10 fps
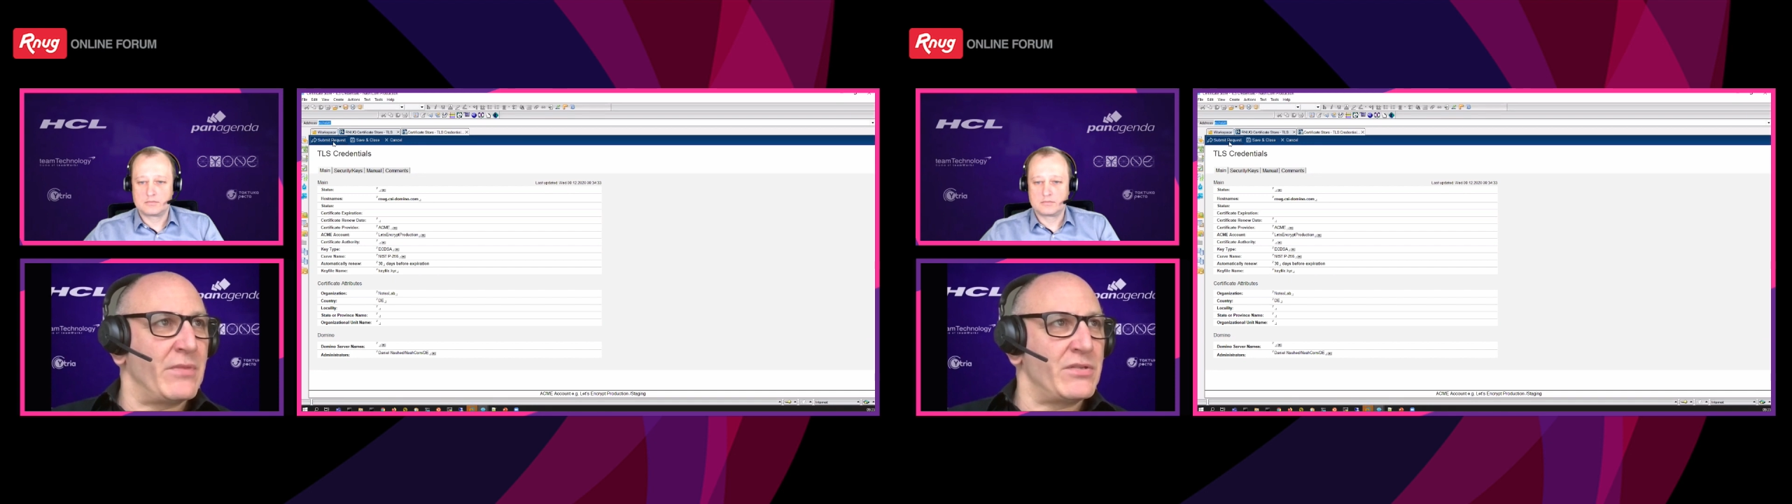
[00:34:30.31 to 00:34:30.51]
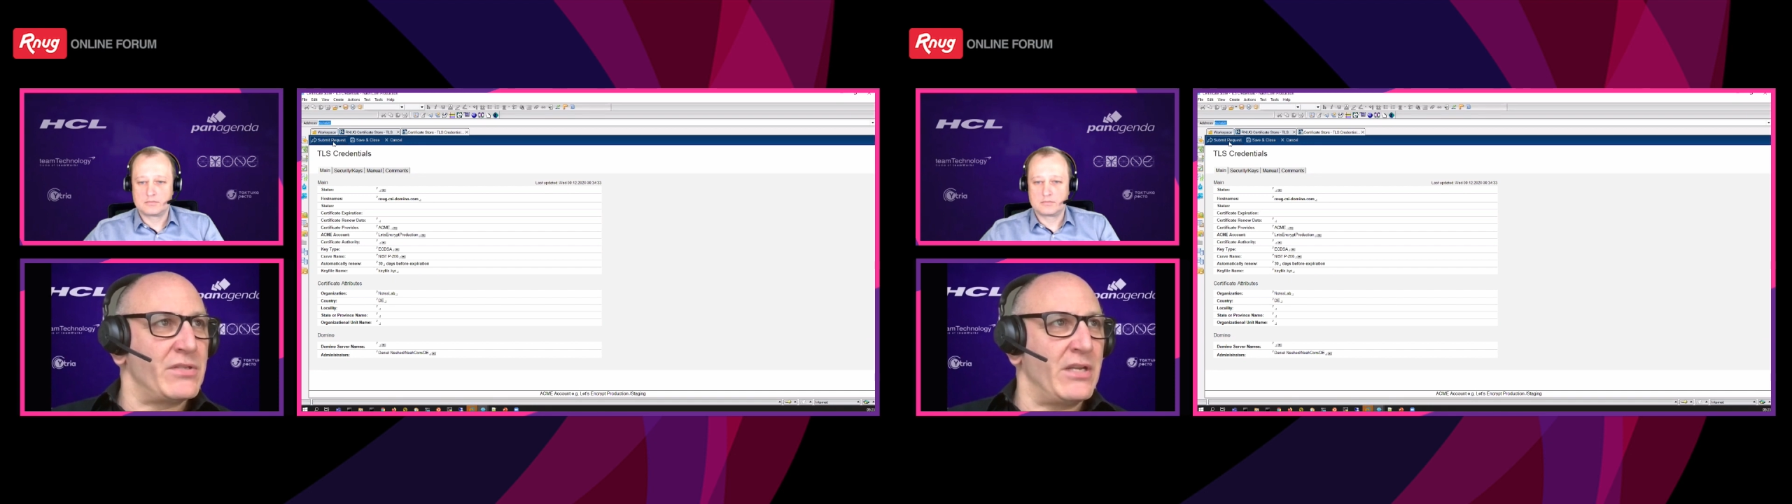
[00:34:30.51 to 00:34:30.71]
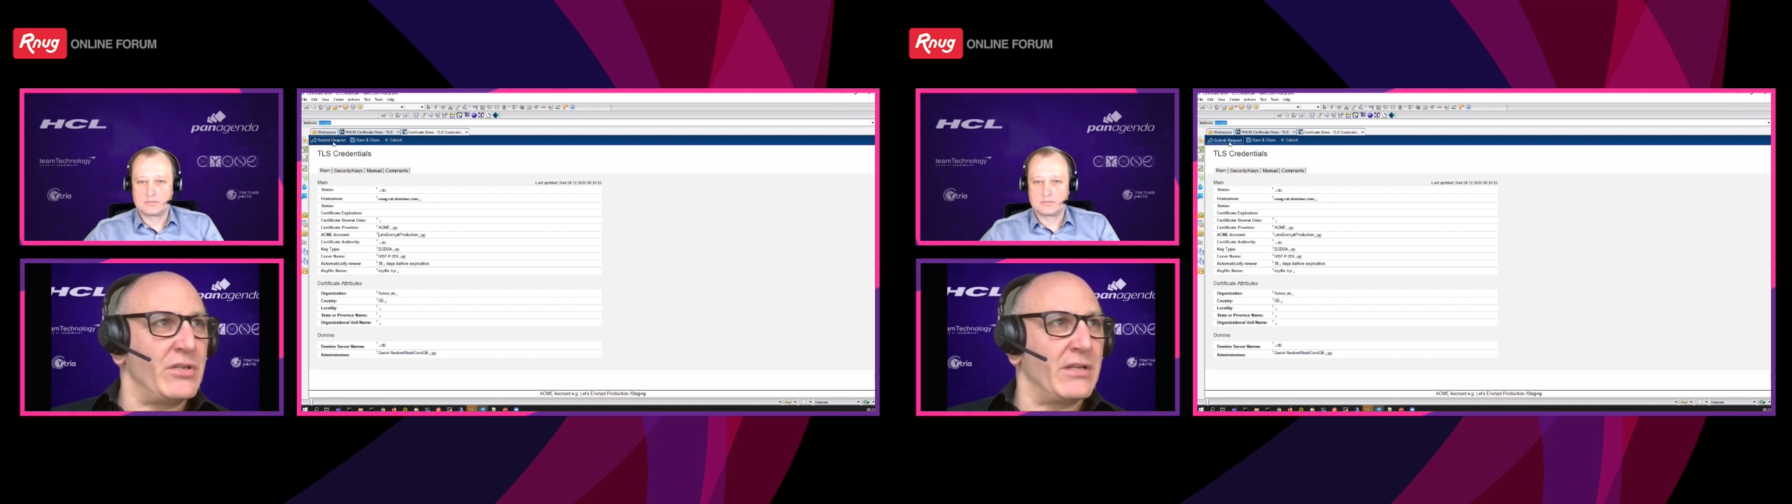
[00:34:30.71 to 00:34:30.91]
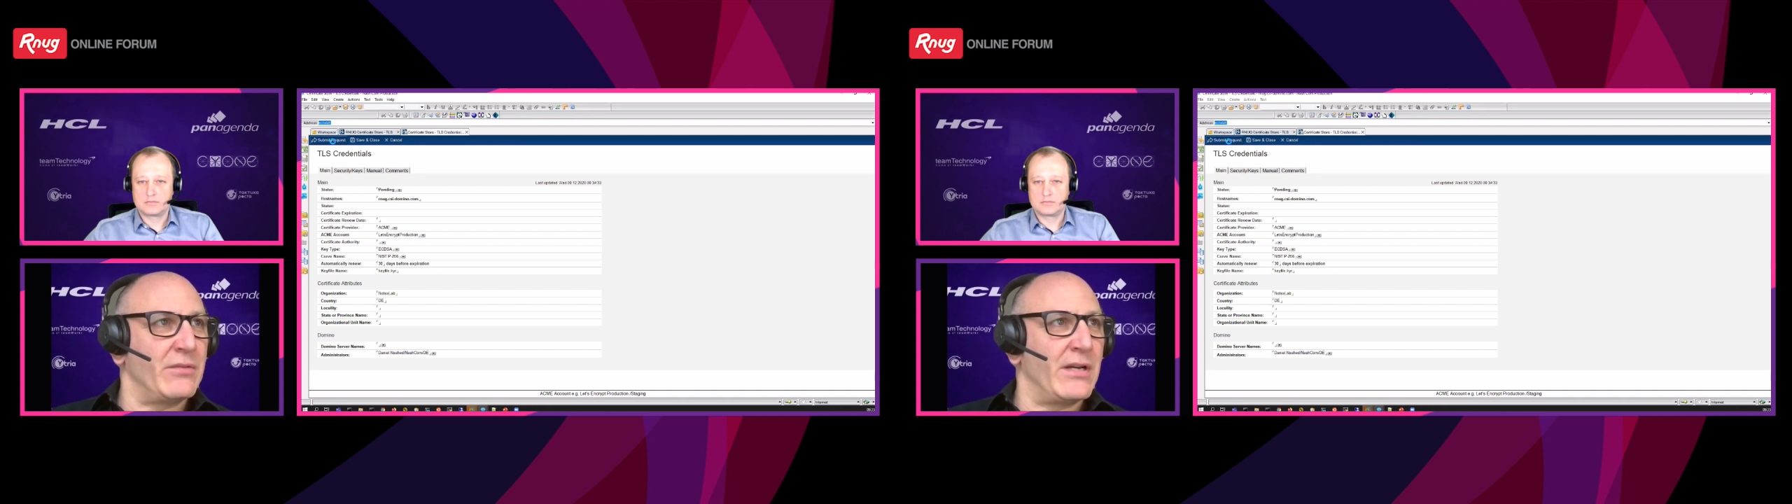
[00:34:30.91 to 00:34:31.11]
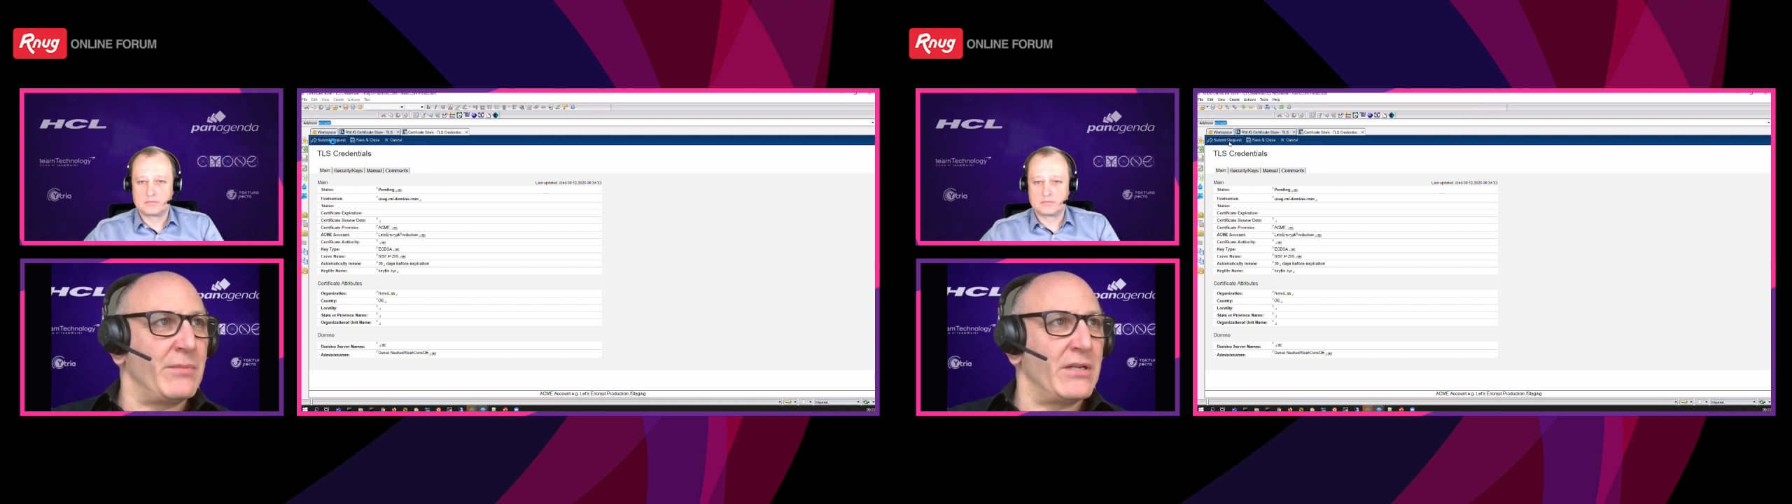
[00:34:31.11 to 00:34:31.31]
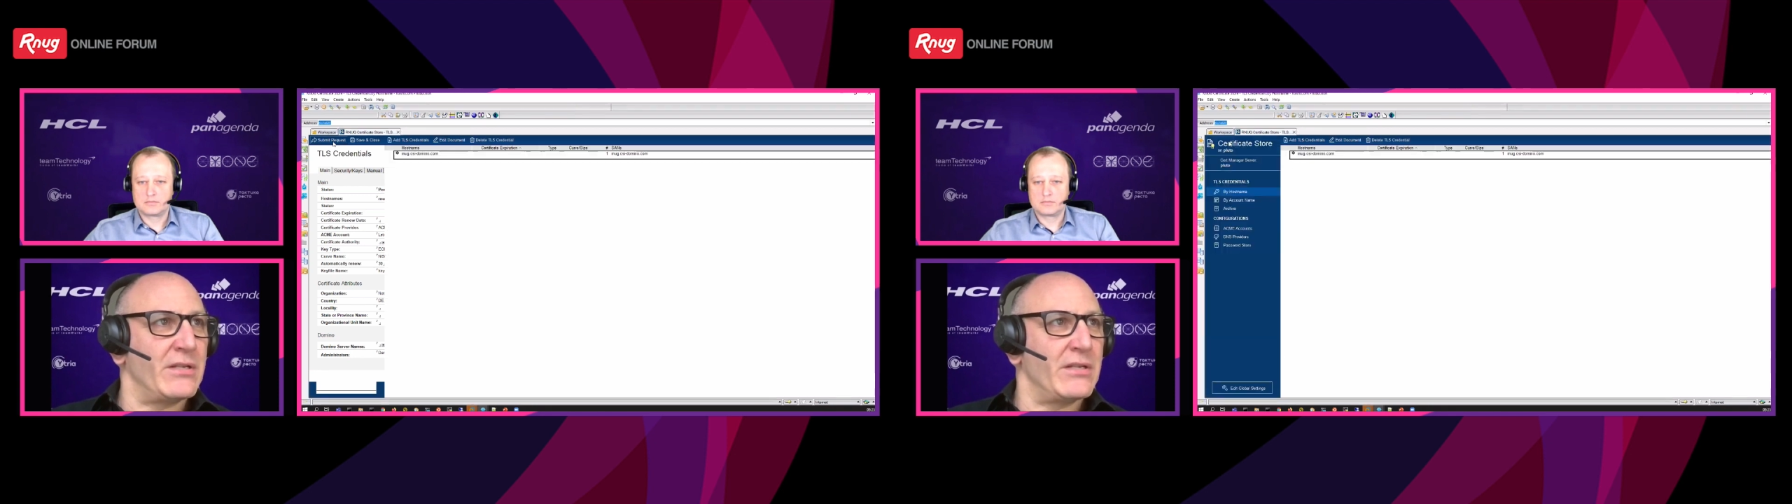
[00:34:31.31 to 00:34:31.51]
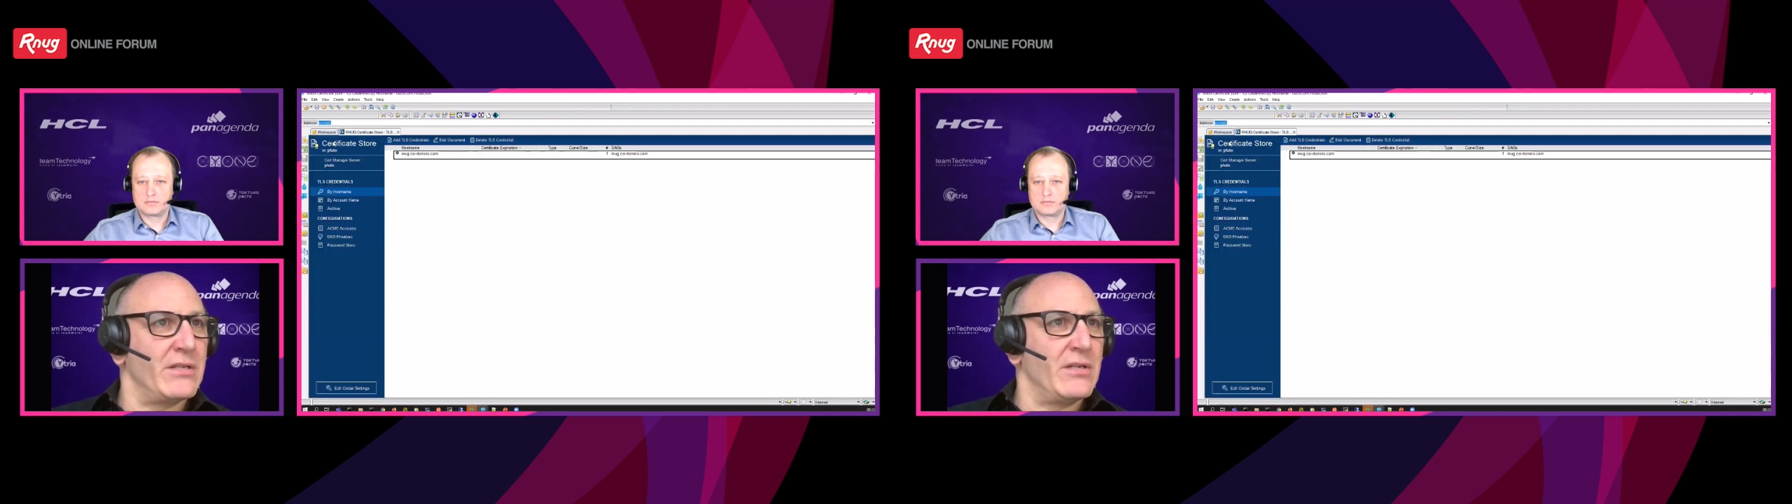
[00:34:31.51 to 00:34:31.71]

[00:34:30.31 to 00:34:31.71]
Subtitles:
the staging environment,